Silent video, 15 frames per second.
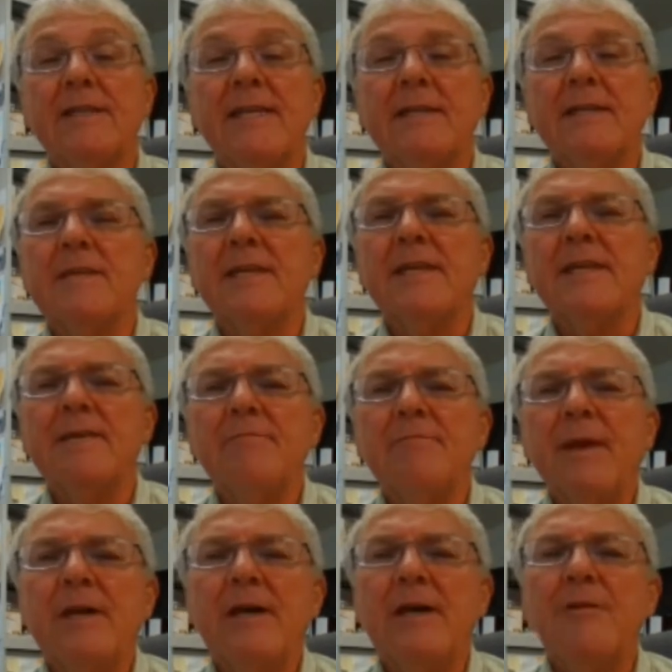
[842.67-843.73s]
density,
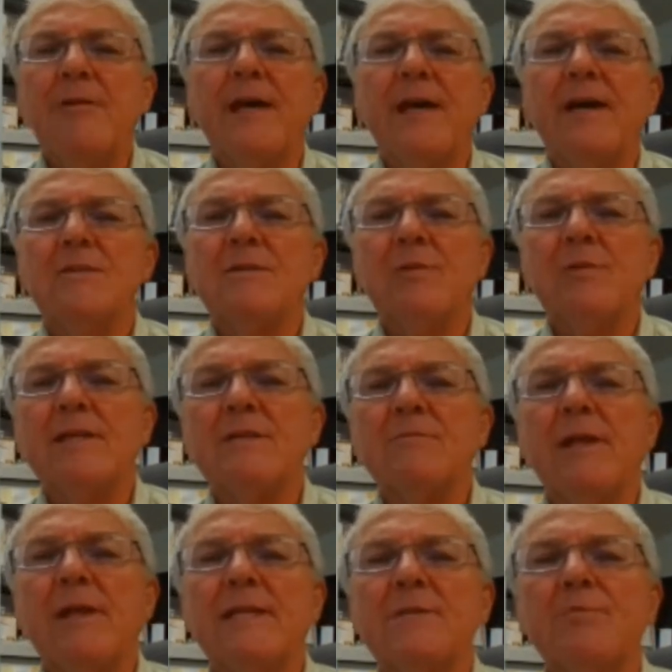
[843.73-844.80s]
maybe 100,000 plus
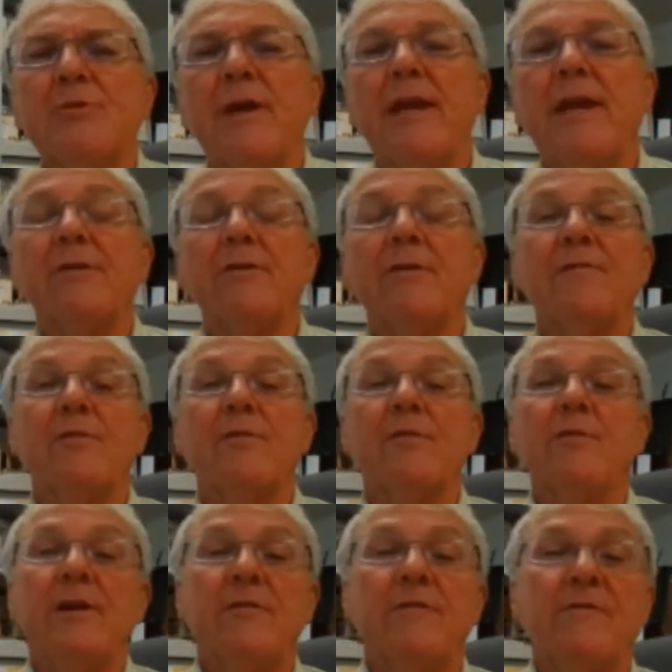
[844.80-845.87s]
plants per acre for
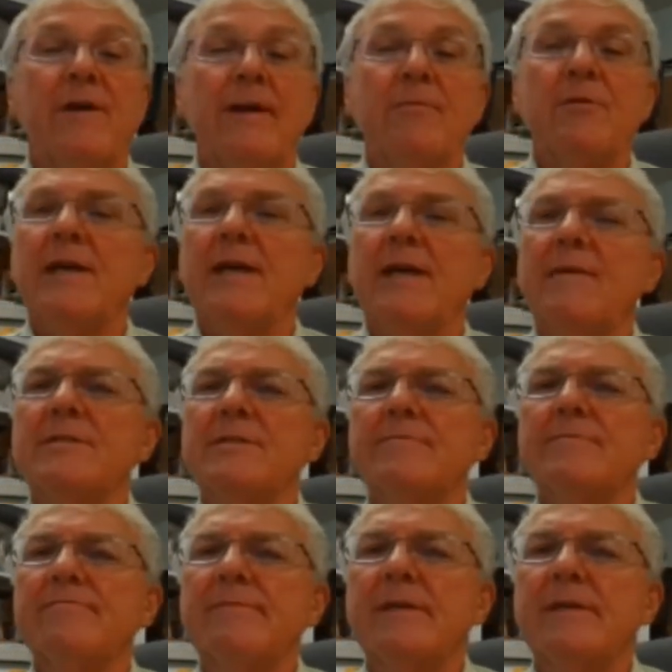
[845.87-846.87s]
grain or fiber types.